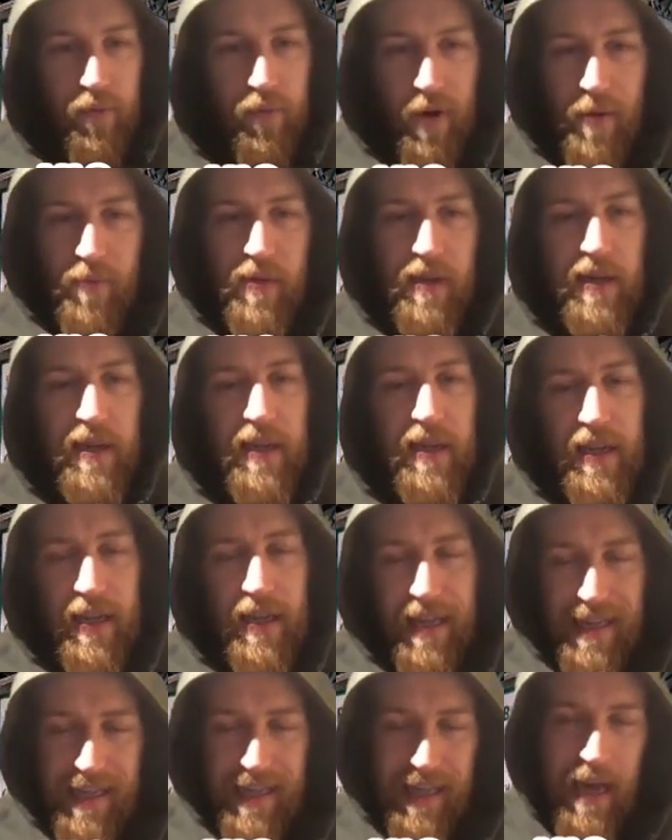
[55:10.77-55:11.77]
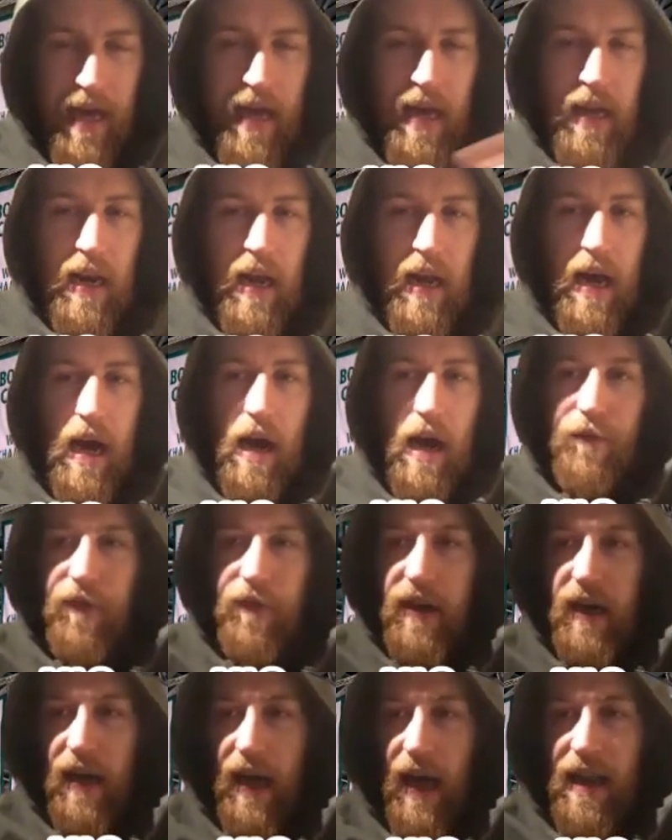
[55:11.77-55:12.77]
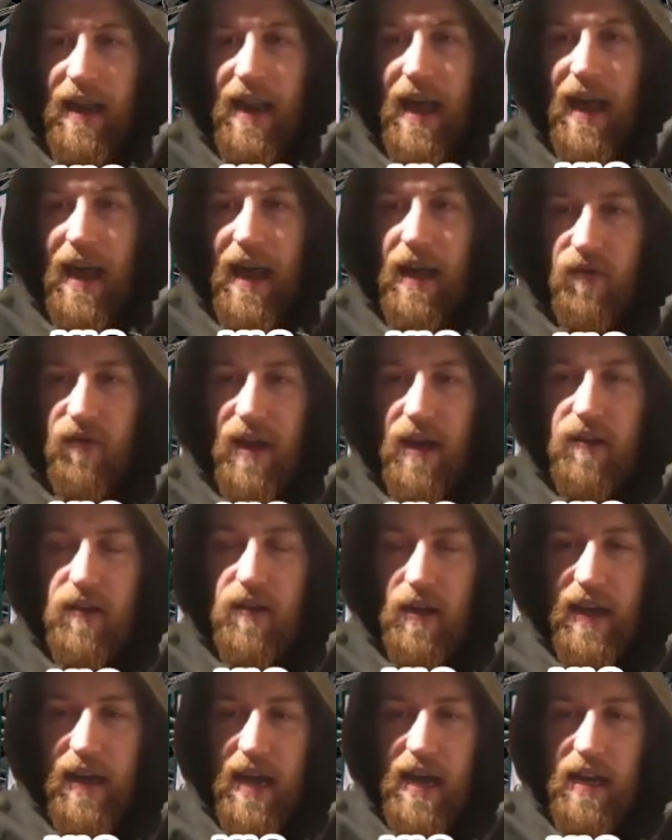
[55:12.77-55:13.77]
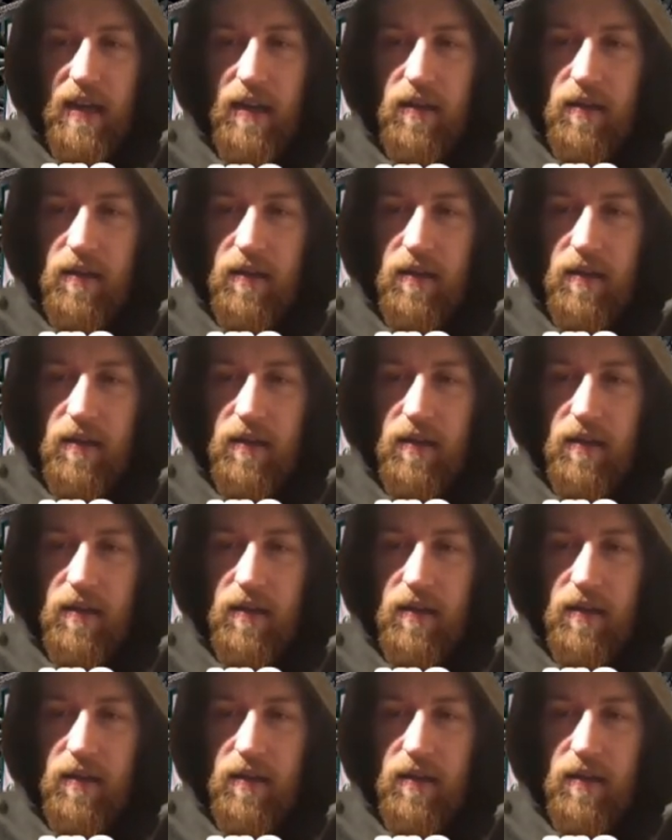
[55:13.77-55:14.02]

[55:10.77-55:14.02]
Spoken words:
Premier League, yeah. Like I think, and that's again